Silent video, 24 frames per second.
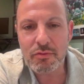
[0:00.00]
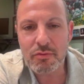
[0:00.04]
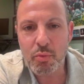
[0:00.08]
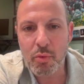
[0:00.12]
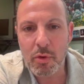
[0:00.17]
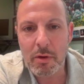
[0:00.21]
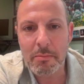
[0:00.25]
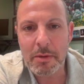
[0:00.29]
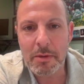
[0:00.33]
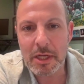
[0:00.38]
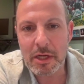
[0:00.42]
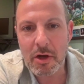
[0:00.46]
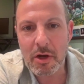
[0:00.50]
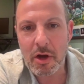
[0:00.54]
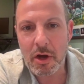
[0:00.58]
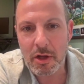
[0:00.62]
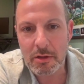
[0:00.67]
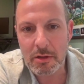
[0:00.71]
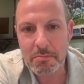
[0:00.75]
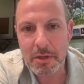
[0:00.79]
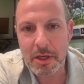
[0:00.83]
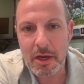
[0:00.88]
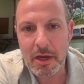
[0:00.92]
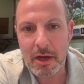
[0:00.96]
woman
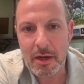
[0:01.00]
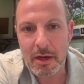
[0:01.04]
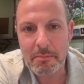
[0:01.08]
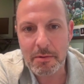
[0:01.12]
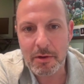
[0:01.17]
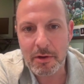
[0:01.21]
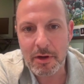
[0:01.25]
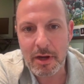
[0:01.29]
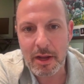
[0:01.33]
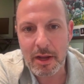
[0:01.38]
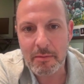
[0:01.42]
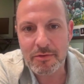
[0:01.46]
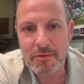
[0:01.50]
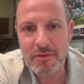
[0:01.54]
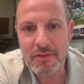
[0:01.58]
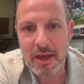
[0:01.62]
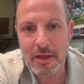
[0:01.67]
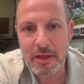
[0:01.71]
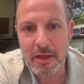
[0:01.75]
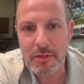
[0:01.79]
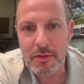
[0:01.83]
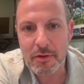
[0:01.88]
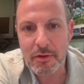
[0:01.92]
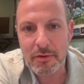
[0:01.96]
called me up. Her name's
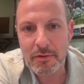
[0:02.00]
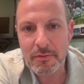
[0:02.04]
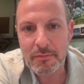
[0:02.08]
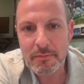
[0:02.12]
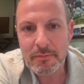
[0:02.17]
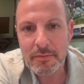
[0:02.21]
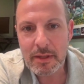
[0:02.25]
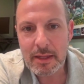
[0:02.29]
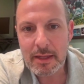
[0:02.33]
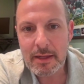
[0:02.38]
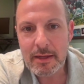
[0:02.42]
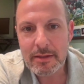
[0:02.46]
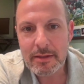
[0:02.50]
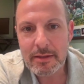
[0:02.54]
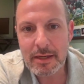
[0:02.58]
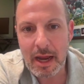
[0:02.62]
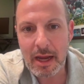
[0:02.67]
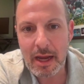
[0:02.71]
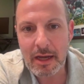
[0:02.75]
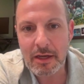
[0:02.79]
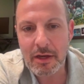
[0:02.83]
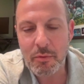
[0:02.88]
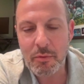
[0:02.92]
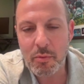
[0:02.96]
Ethel,
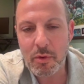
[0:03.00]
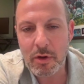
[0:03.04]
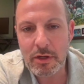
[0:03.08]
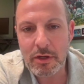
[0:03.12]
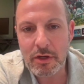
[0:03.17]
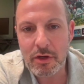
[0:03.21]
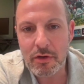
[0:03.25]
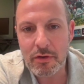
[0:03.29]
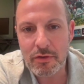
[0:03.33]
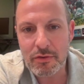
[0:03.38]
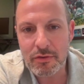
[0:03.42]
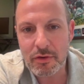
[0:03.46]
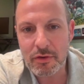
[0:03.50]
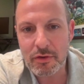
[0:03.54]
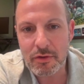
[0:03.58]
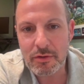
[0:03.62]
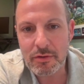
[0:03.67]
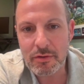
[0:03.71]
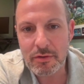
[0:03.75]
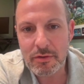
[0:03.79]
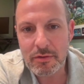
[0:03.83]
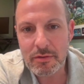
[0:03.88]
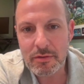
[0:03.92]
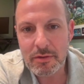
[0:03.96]
91 years
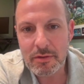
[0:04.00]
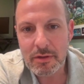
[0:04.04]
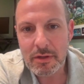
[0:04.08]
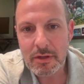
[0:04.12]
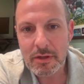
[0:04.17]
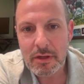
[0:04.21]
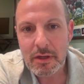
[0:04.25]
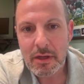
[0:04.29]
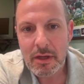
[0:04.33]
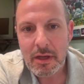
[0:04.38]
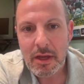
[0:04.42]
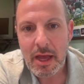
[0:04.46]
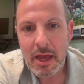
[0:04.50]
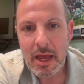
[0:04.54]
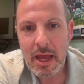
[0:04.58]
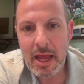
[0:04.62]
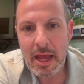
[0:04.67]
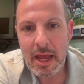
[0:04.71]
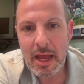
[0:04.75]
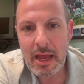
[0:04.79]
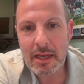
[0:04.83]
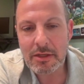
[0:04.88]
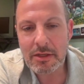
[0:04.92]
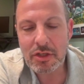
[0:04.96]
old.
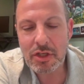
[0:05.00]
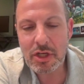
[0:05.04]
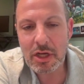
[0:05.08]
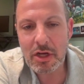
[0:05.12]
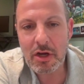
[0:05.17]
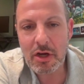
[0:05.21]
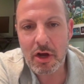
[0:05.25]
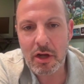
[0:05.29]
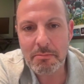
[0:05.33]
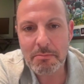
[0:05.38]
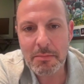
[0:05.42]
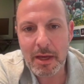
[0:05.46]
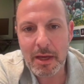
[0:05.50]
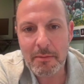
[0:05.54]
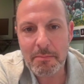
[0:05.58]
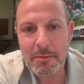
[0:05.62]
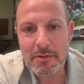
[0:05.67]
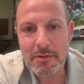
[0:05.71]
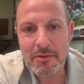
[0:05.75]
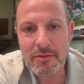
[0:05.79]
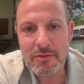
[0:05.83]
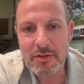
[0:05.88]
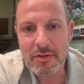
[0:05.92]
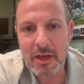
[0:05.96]
And she called me up
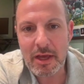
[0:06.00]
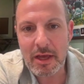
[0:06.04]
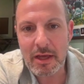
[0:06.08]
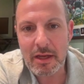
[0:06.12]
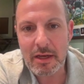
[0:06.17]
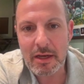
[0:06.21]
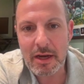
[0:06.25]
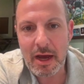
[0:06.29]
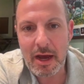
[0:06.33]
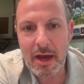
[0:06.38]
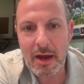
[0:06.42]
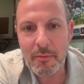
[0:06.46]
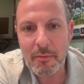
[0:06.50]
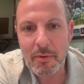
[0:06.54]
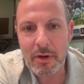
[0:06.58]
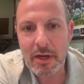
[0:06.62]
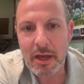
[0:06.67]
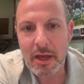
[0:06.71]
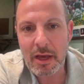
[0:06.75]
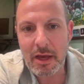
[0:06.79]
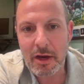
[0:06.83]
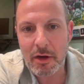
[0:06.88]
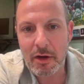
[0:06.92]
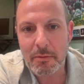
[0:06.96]
and said, I want
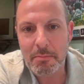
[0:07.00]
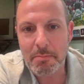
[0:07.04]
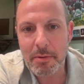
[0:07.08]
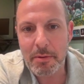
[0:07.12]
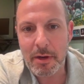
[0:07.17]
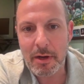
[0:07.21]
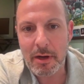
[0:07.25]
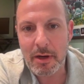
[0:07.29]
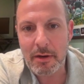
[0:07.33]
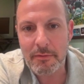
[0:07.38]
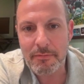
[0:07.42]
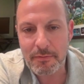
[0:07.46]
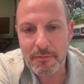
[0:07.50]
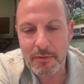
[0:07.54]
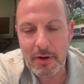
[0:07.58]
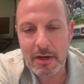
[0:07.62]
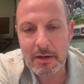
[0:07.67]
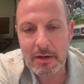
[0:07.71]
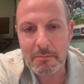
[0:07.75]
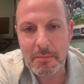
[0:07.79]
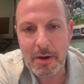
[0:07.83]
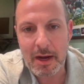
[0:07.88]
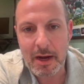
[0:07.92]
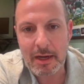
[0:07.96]
to help a
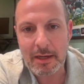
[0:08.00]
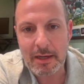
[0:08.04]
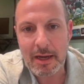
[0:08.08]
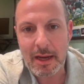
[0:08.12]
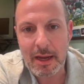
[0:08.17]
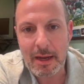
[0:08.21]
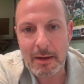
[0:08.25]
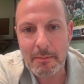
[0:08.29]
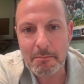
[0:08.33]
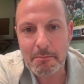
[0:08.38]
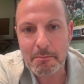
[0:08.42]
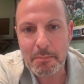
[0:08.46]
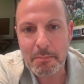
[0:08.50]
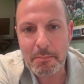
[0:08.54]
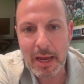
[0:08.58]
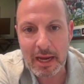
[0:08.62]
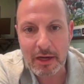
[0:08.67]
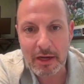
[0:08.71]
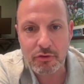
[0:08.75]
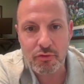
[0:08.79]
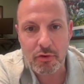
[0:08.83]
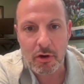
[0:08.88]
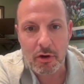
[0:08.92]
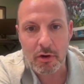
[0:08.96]
friend of mine named
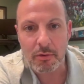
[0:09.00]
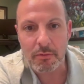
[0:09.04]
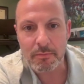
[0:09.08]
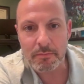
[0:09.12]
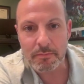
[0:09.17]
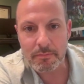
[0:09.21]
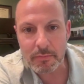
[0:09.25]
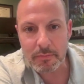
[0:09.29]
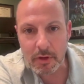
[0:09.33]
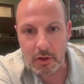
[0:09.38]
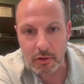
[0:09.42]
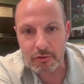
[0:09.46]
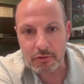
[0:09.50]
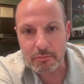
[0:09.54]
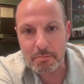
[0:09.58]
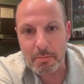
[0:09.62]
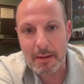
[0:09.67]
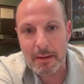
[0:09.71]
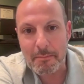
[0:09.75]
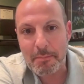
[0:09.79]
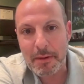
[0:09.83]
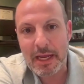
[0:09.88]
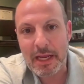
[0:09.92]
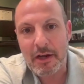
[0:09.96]
Pedro, goes
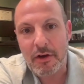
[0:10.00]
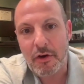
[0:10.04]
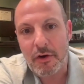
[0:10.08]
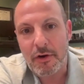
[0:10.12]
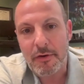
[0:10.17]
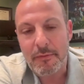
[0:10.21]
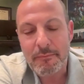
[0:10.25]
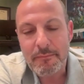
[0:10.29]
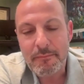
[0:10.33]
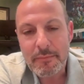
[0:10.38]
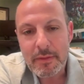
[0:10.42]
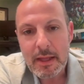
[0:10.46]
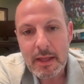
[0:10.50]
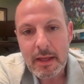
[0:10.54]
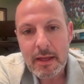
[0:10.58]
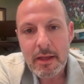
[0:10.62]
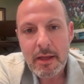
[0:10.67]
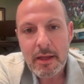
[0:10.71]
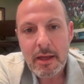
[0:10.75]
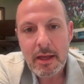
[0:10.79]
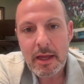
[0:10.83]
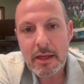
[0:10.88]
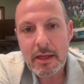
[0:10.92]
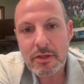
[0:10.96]
by Peter.
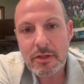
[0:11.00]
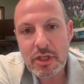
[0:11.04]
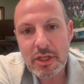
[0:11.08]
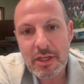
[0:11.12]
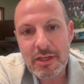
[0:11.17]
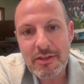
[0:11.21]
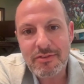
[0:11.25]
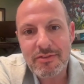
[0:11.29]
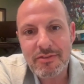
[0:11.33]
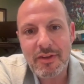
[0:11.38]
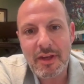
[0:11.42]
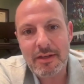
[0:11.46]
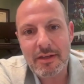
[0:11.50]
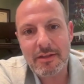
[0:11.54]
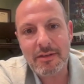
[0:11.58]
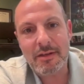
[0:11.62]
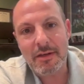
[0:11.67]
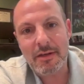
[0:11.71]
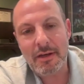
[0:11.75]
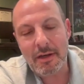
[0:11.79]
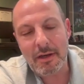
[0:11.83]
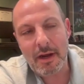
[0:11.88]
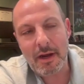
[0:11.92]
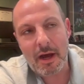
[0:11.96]
And she
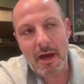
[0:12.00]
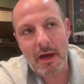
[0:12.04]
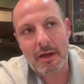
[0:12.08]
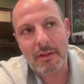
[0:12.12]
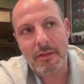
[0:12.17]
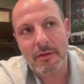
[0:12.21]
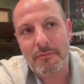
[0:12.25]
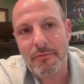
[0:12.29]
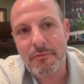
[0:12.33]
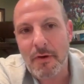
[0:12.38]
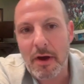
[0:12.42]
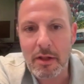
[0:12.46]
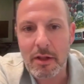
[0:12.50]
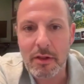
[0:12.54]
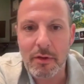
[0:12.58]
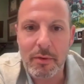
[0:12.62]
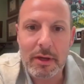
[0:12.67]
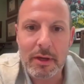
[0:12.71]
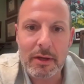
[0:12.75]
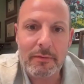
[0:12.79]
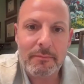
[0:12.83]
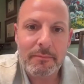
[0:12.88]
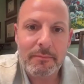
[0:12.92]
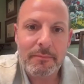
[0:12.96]
said the following.